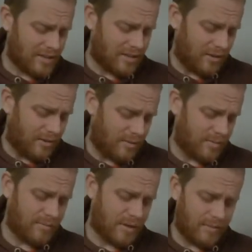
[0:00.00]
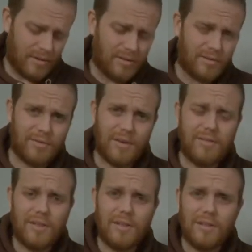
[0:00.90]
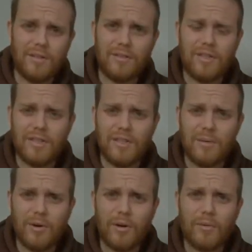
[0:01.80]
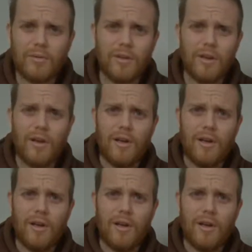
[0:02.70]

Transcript: so maybe 250, 260 miles,